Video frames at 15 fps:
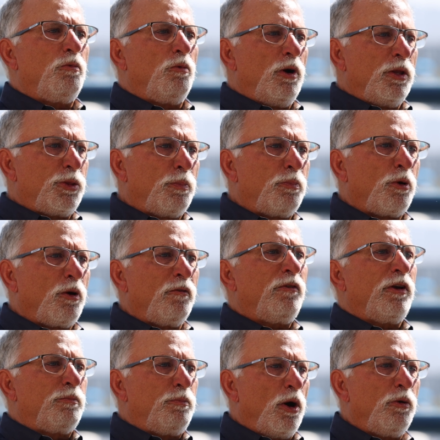what the
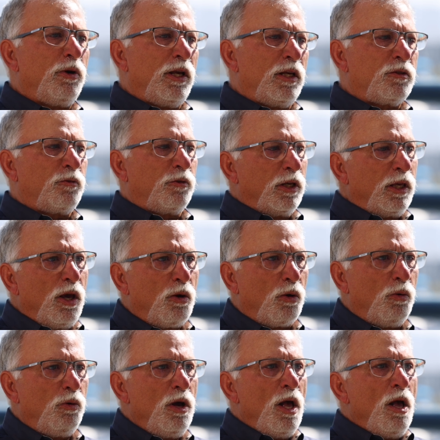perfect boat is for
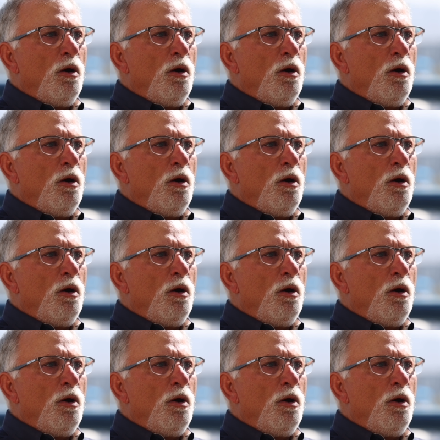you,